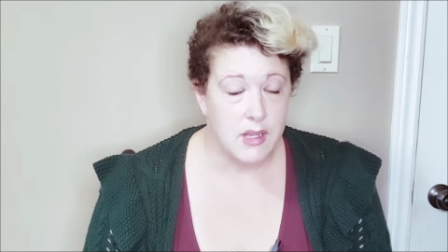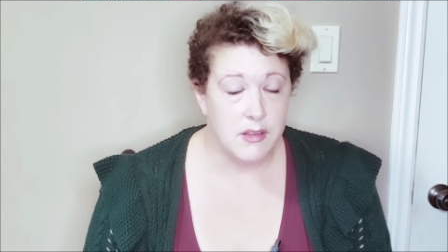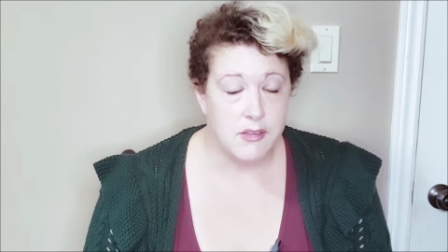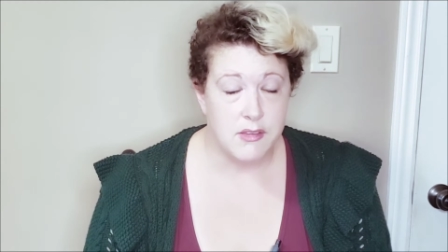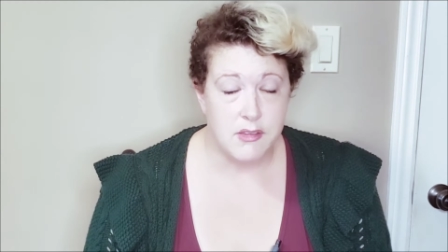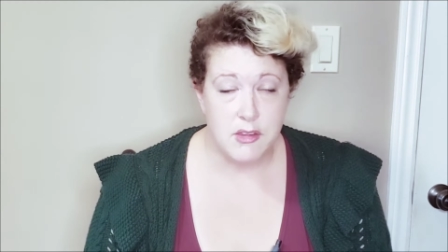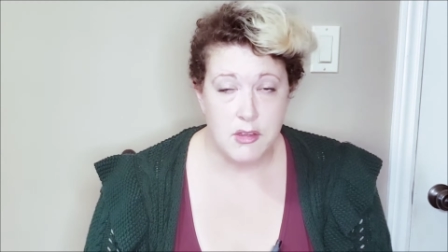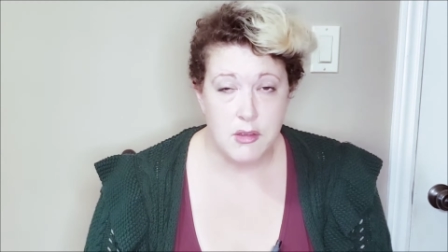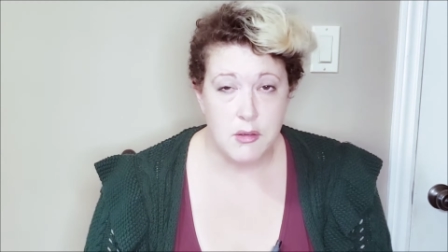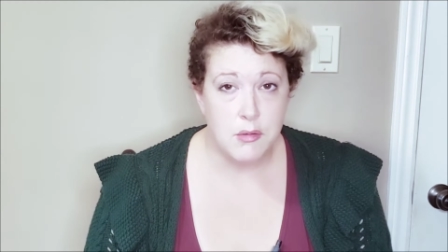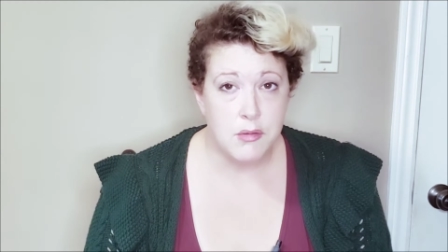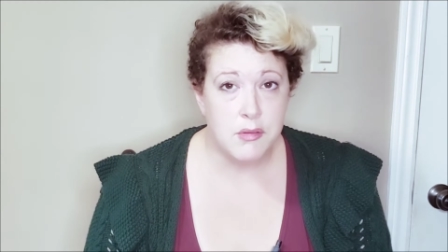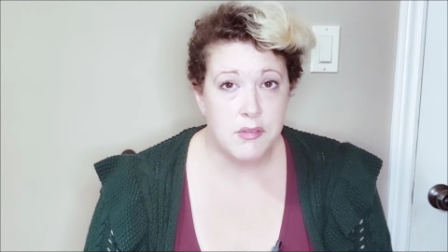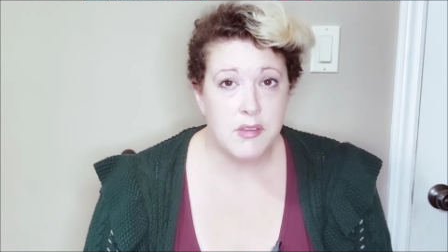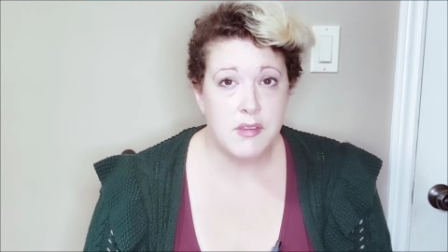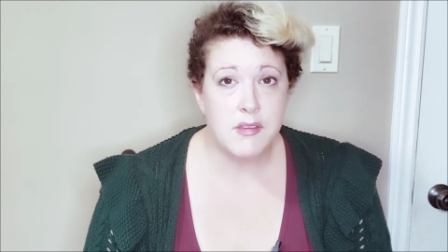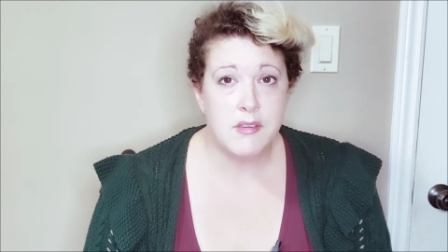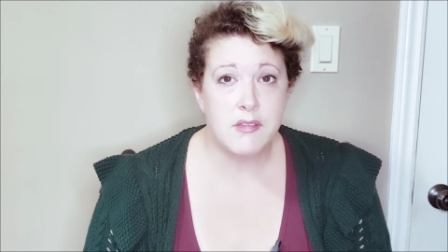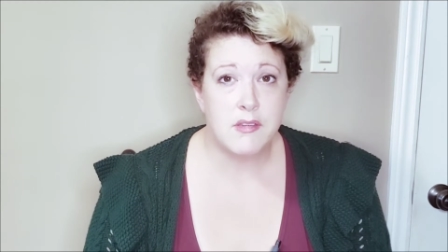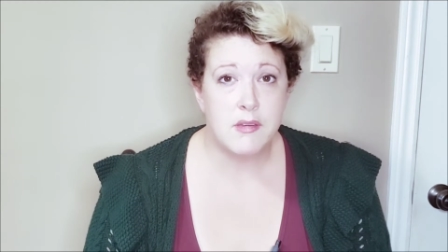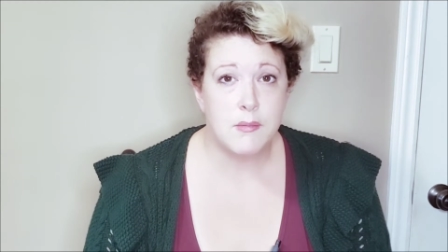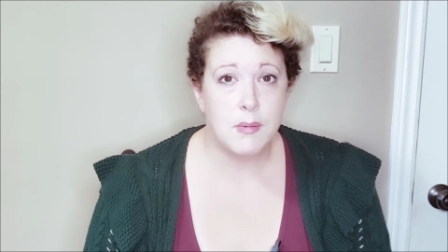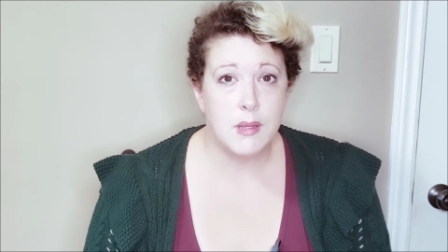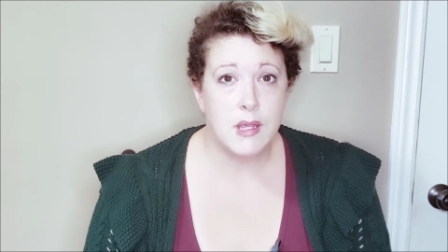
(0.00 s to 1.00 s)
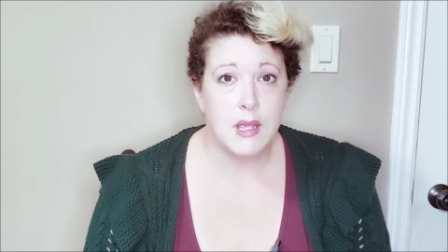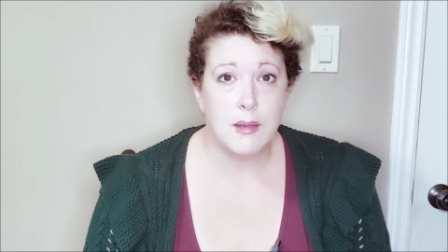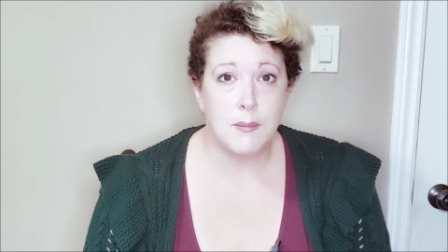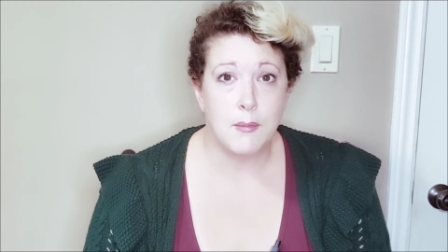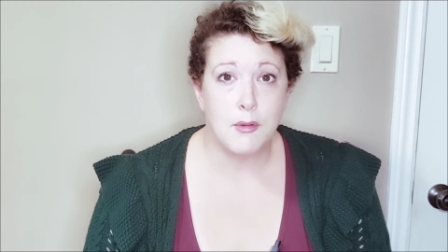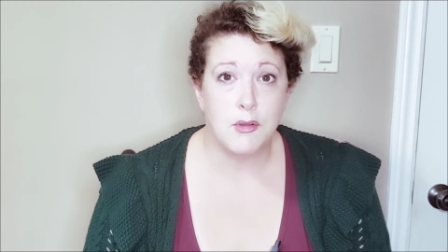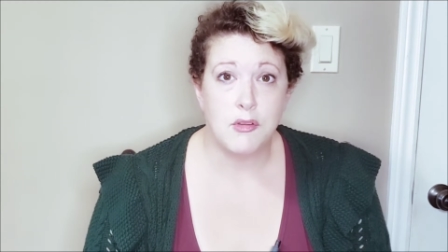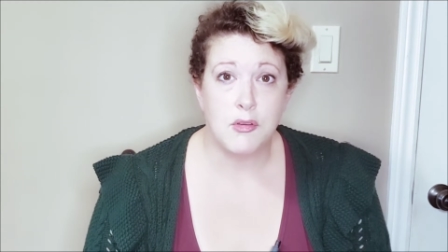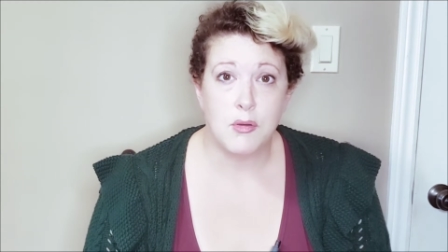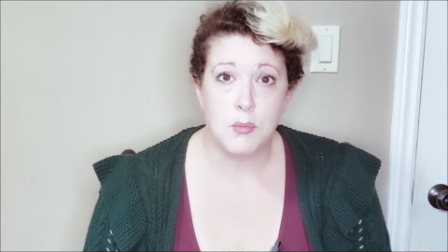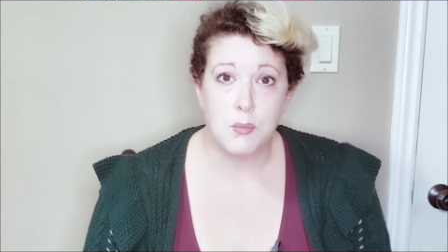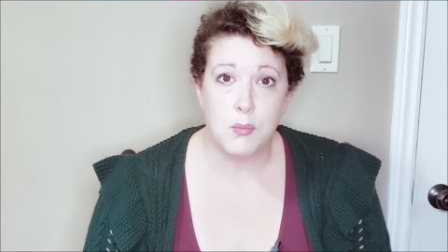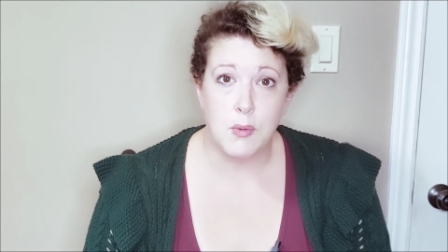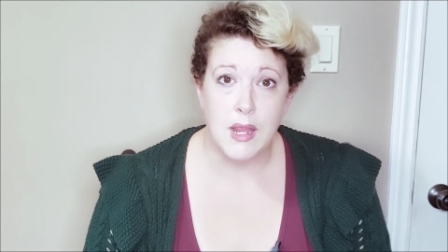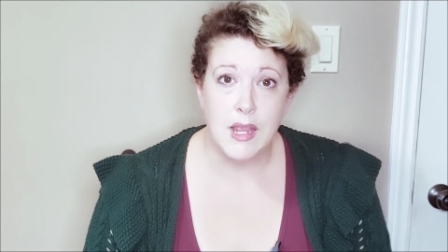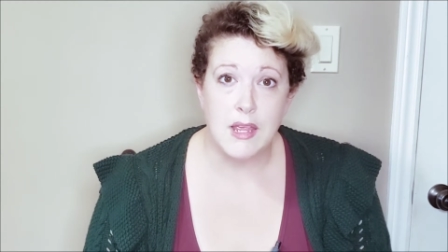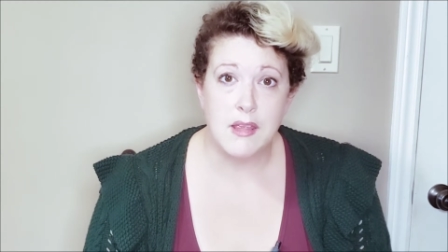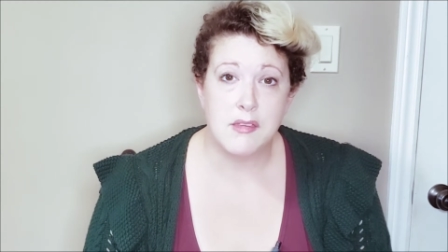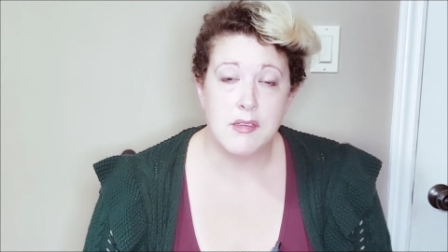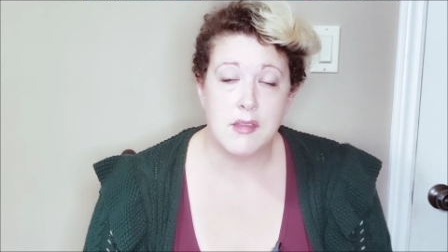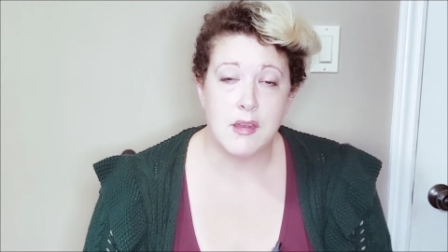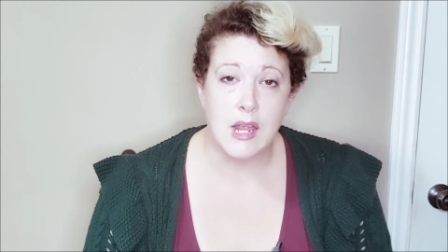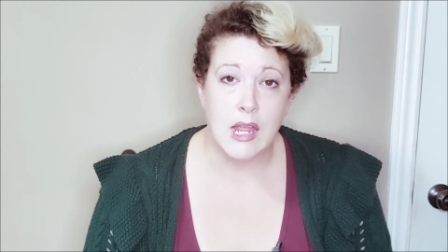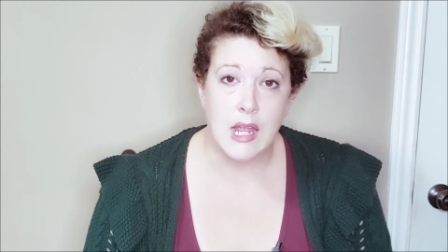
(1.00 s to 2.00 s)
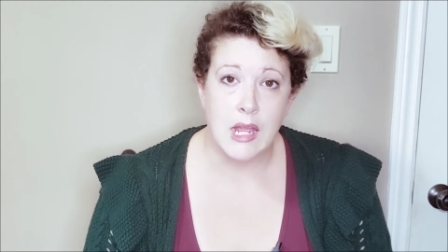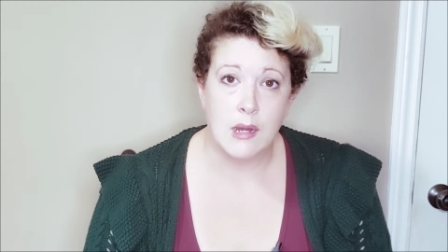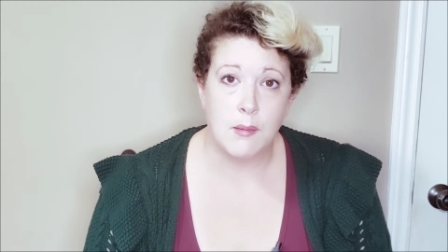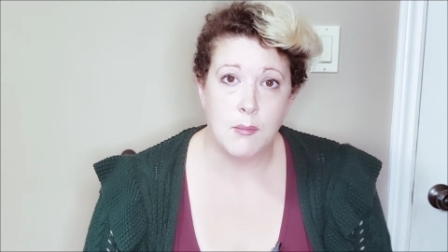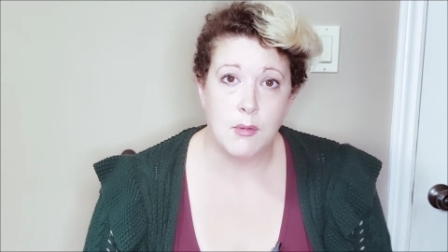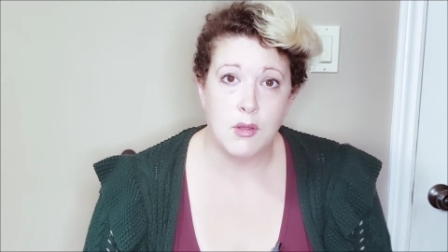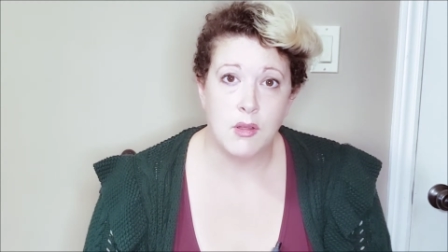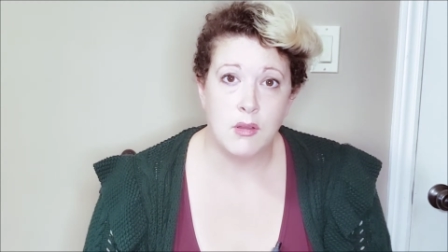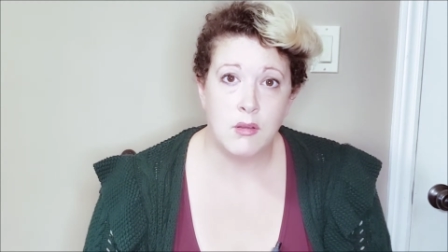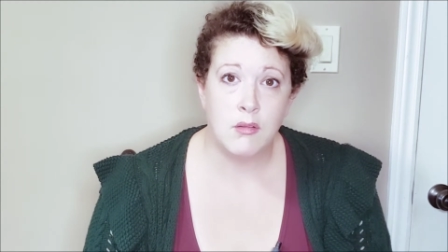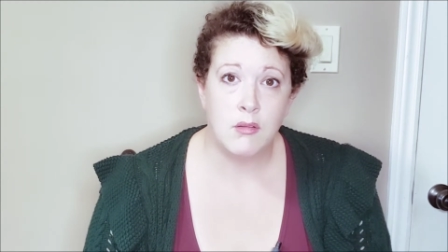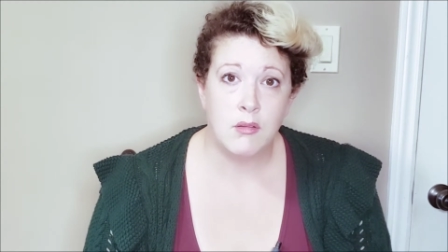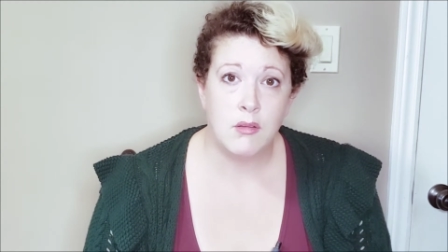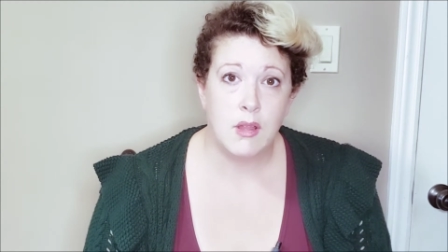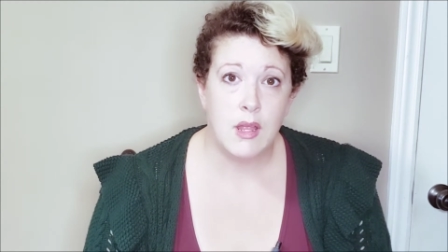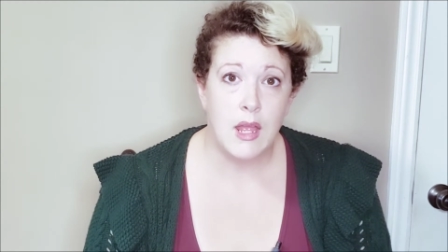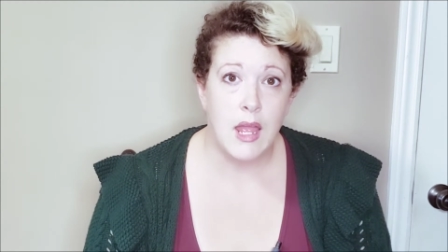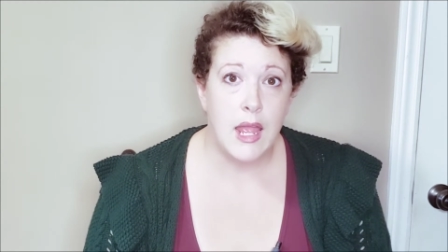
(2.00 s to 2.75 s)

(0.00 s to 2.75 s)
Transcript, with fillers: It's useless to be able to raise an animal